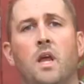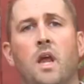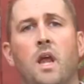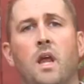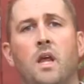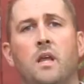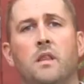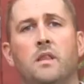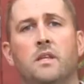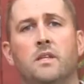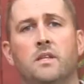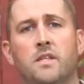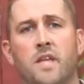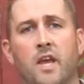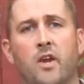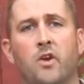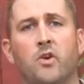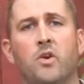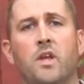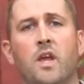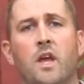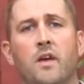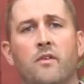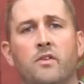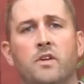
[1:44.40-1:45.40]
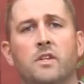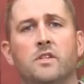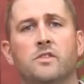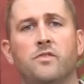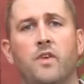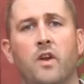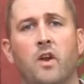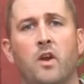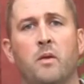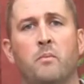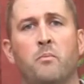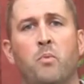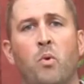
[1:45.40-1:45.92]
and the integrity of it is
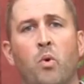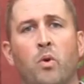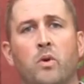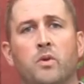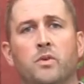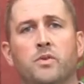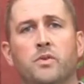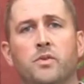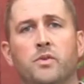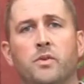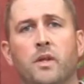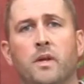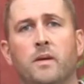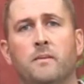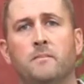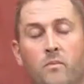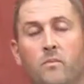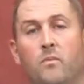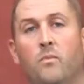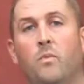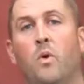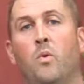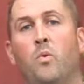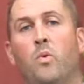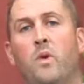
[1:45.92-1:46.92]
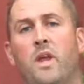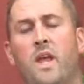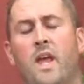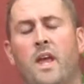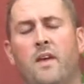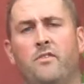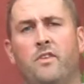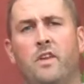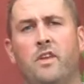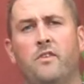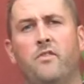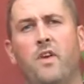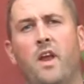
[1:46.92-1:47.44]
very important to them. What we
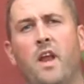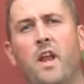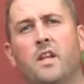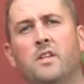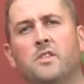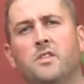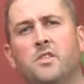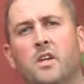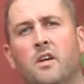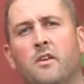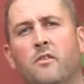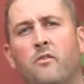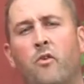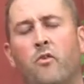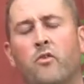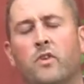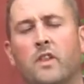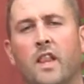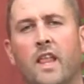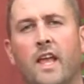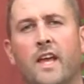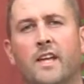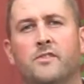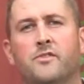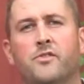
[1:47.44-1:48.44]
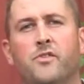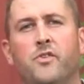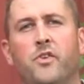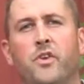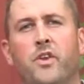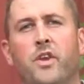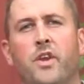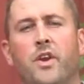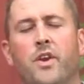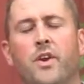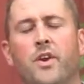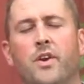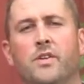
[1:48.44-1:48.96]
have the advantage of over the last few
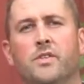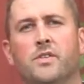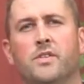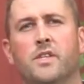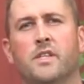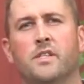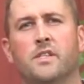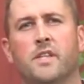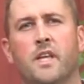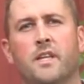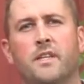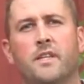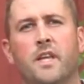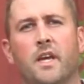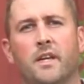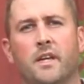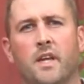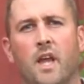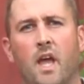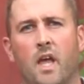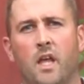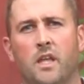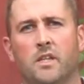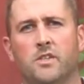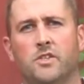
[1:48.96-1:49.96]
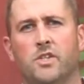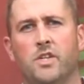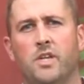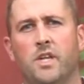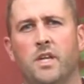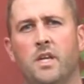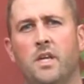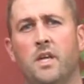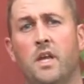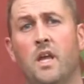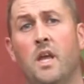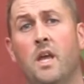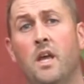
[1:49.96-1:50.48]
years is that
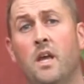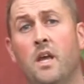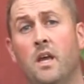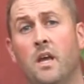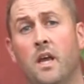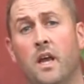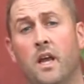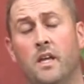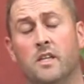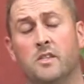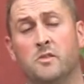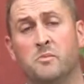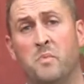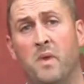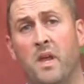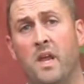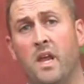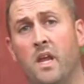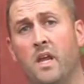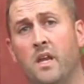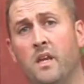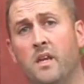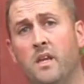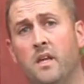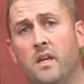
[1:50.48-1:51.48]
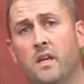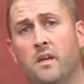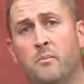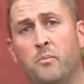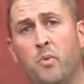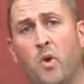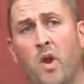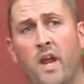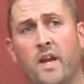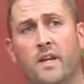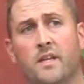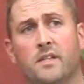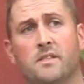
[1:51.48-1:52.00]
technology has made
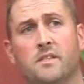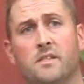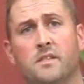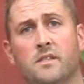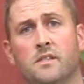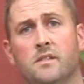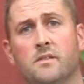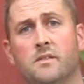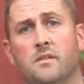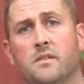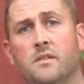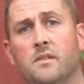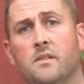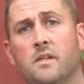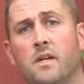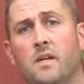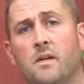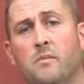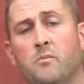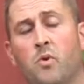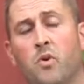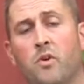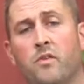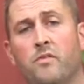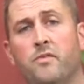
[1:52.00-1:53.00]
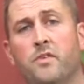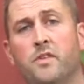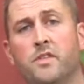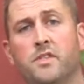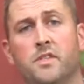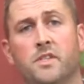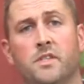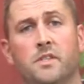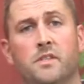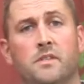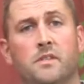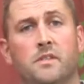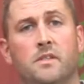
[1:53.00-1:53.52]
practices more
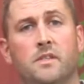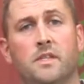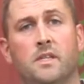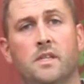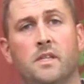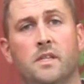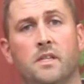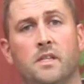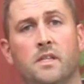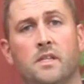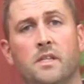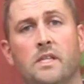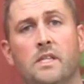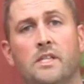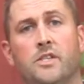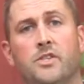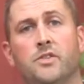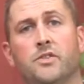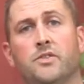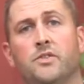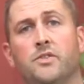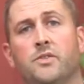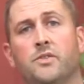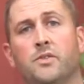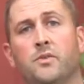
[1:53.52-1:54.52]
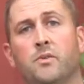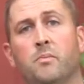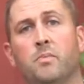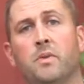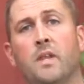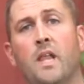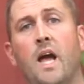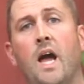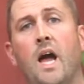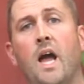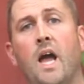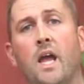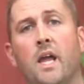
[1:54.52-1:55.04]
efficient and easier to
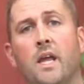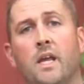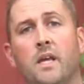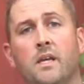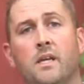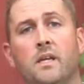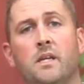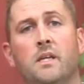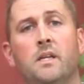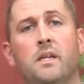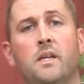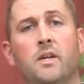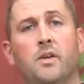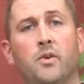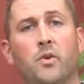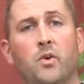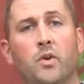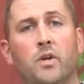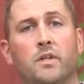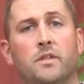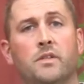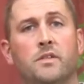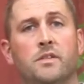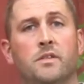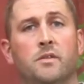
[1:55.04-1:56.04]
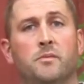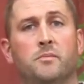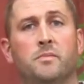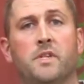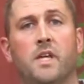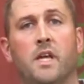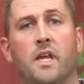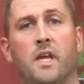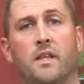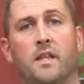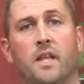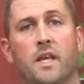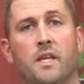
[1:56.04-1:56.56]
apply in order to
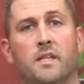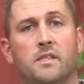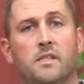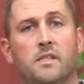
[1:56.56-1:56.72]
obtain that